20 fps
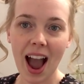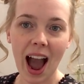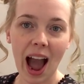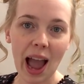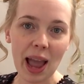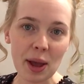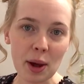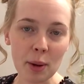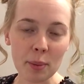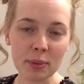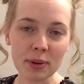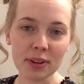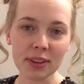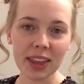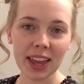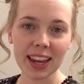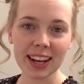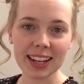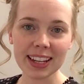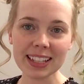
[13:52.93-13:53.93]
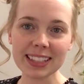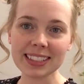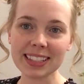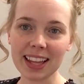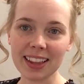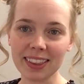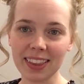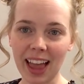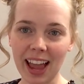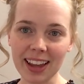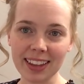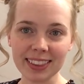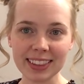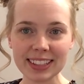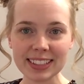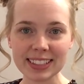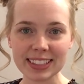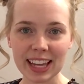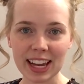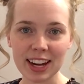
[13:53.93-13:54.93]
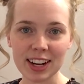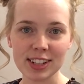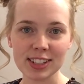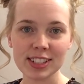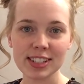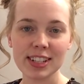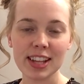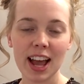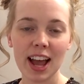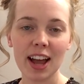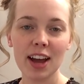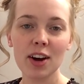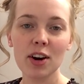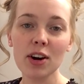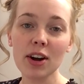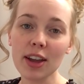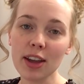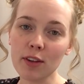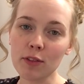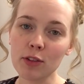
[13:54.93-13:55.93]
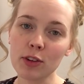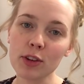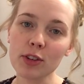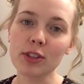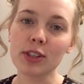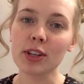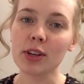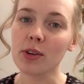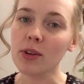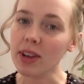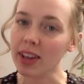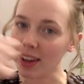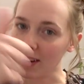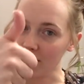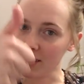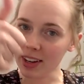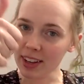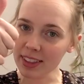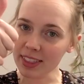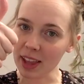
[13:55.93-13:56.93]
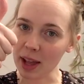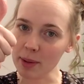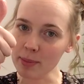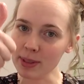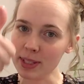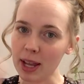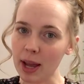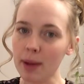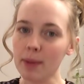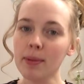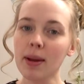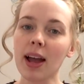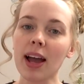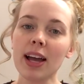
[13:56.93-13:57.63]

I hope you ladies like this hairstyle. If you do, give it a thumbs up.